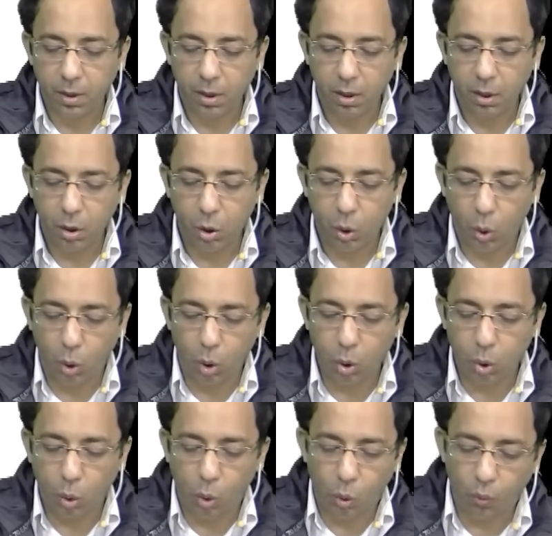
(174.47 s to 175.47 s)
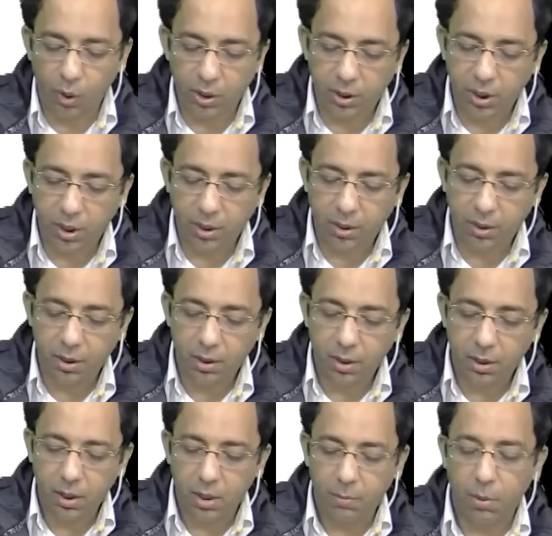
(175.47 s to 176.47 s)
Don't overthink.
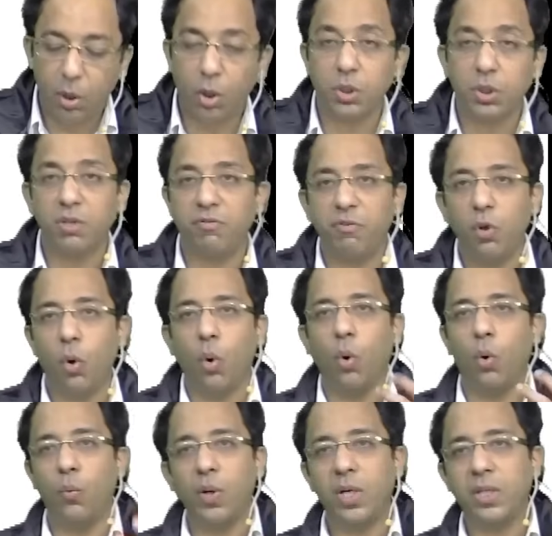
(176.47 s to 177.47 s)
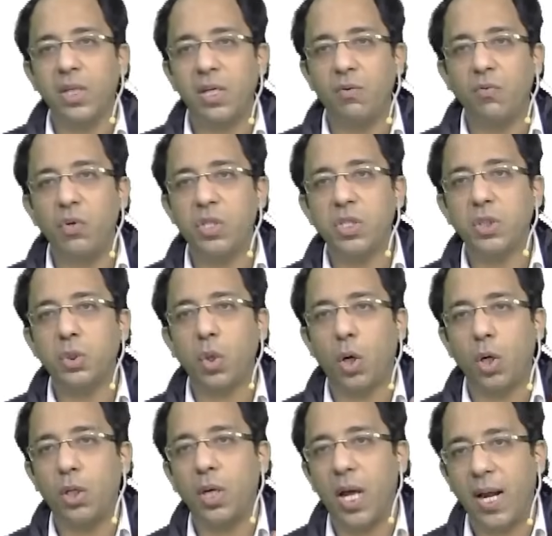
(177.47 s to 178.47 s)
Because if you overthink which is
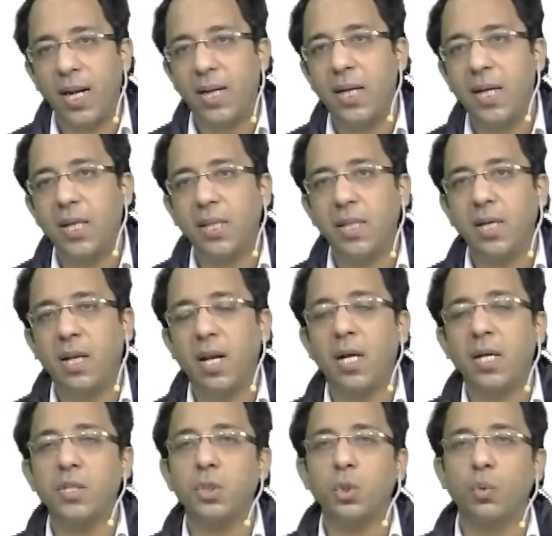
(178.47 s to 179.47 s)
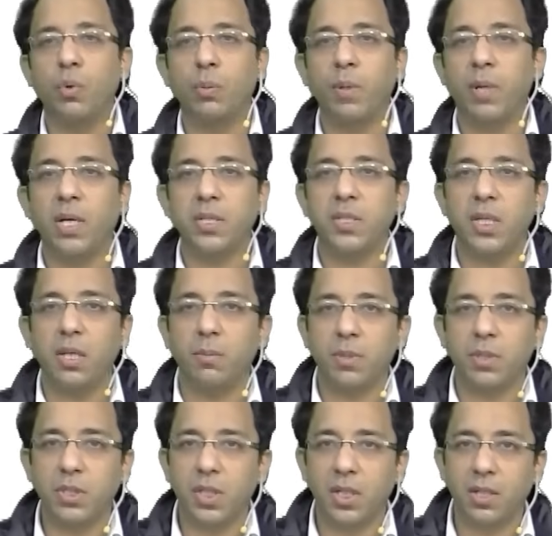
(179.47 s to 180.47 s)
taught directly in the class, you will make a silly
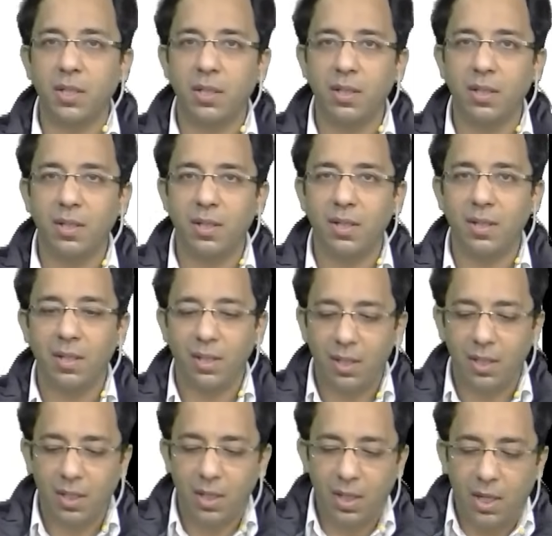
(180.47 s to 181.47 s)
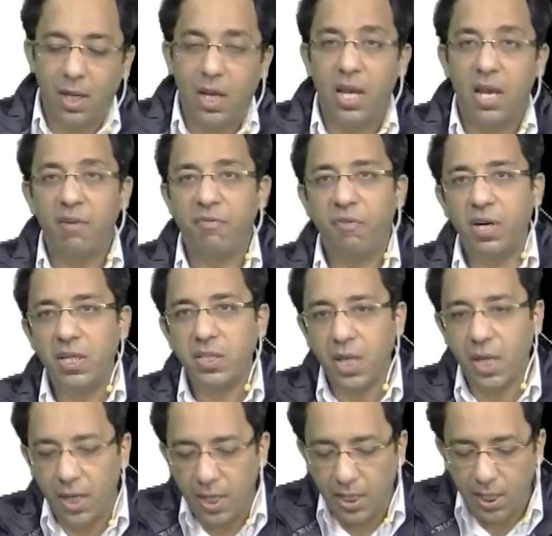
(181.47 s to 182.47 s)
mistake. If it is an
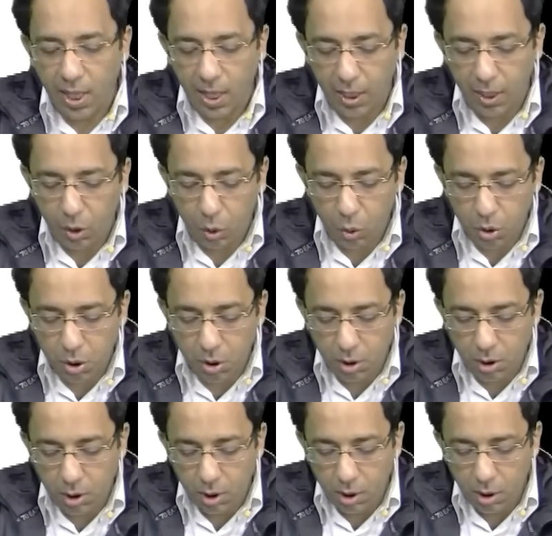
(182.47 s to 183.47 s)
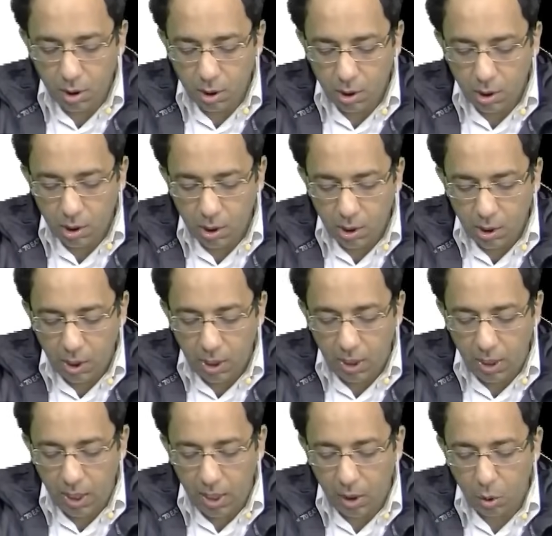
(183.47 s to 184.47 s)
indirect question
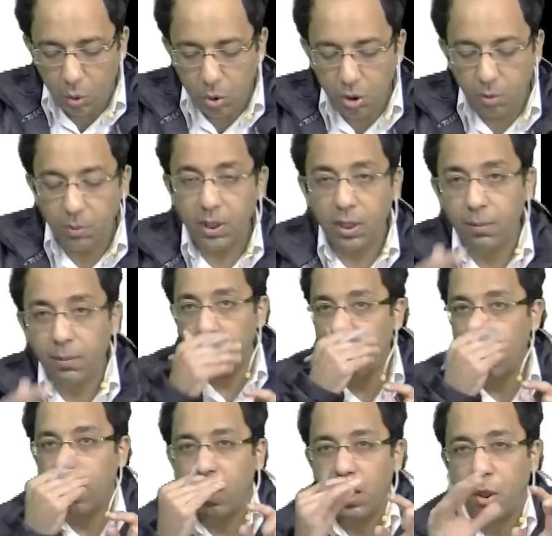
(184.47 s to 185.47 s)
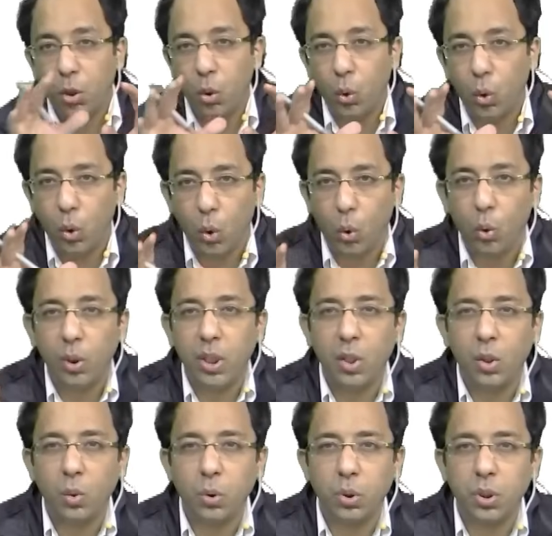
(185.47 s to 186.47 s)
matlab, you know the
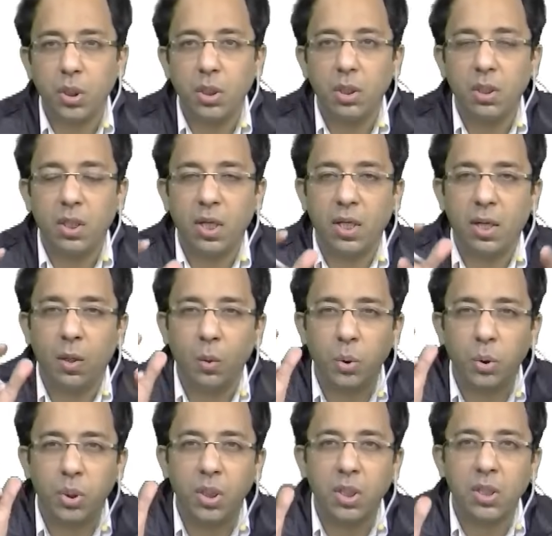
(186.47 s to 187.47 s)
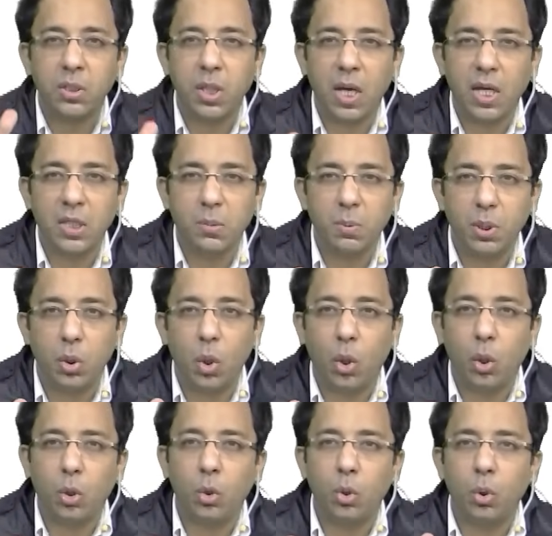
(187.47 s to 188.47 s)
question is has been
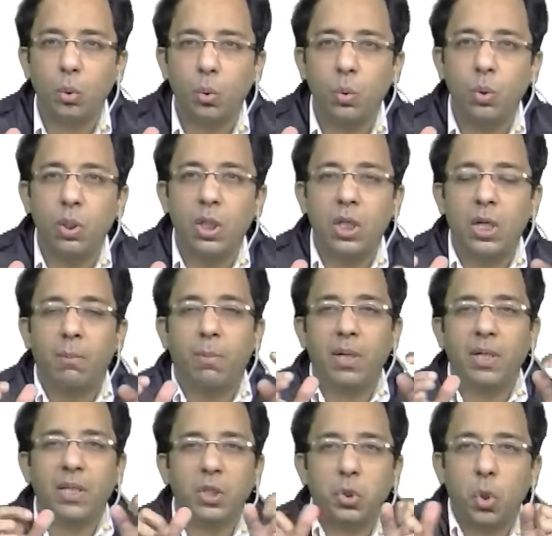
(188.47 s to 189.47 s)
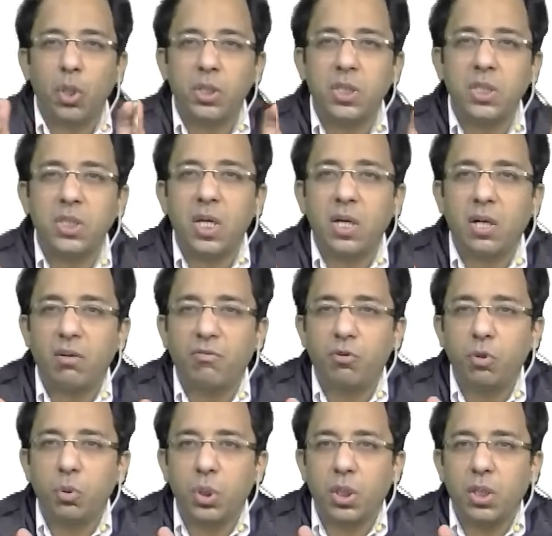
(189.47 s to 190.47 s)
taught to you, but the choices are
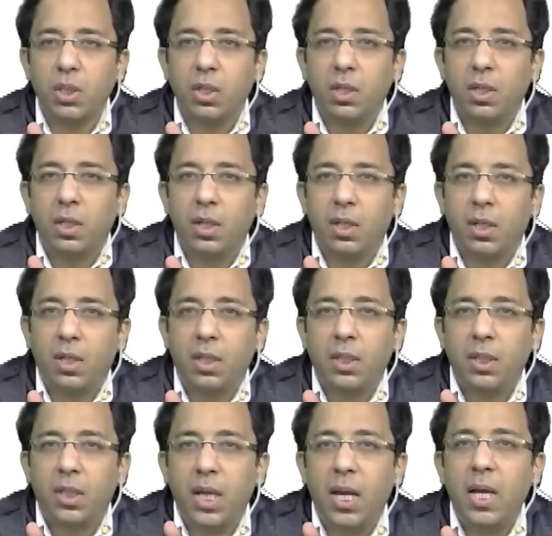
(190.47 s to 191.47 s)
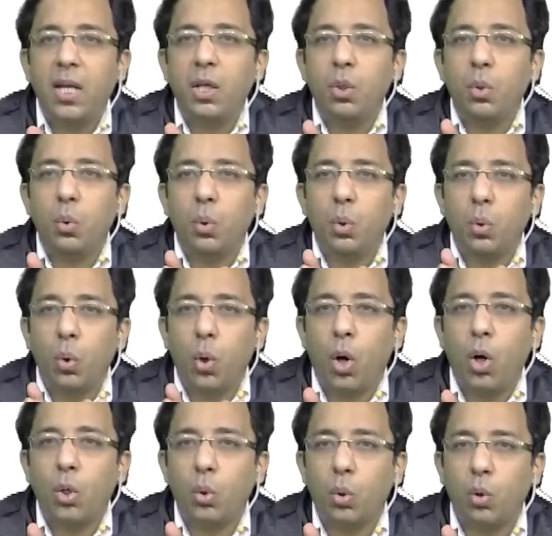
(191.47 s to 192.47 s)
confusing. Then you do
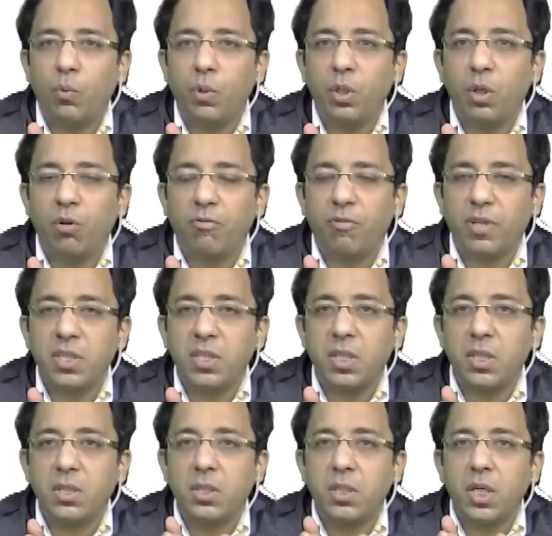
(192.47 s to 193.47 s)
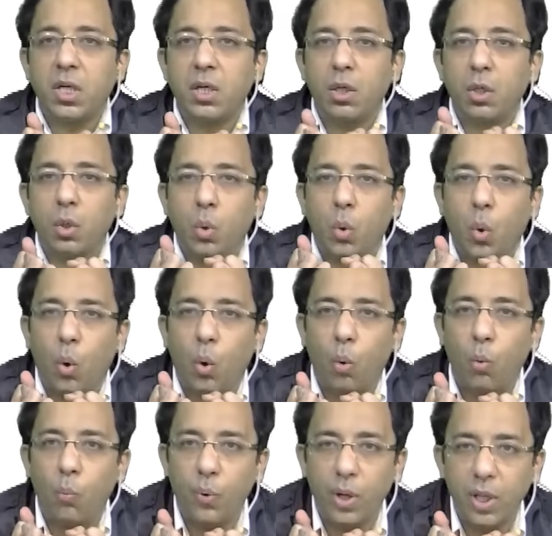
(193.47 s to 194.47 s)
not go with your first instinct, go
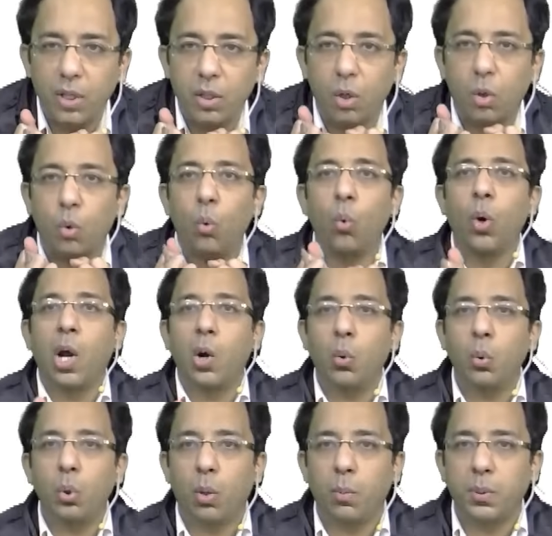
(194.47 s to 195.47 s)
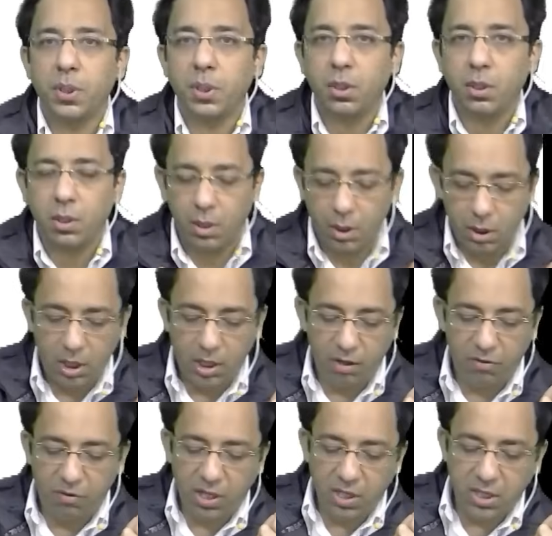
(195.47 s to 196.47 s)
with rule out option.
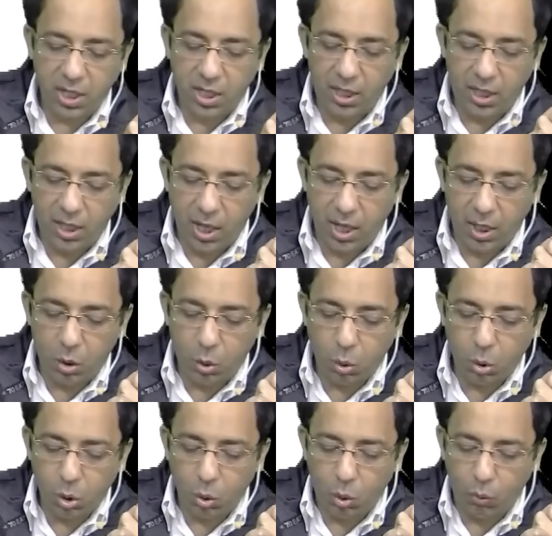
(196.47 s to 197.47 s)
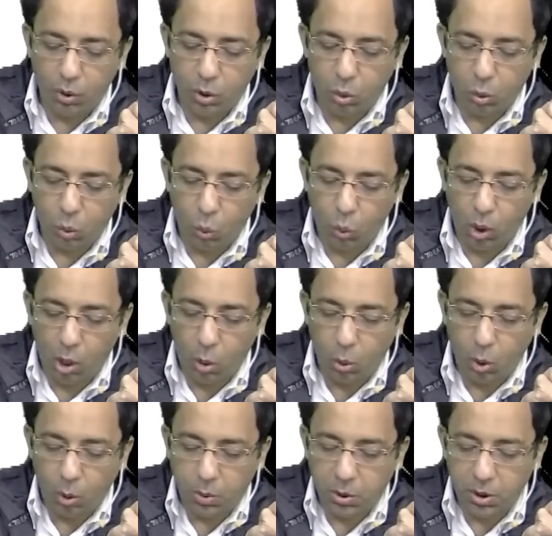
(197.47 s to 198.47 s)
If it is an indirect question, go with rule out
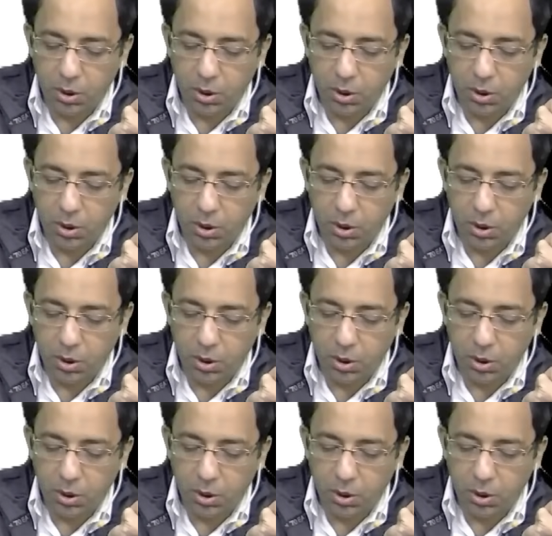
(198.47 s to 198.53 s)
option.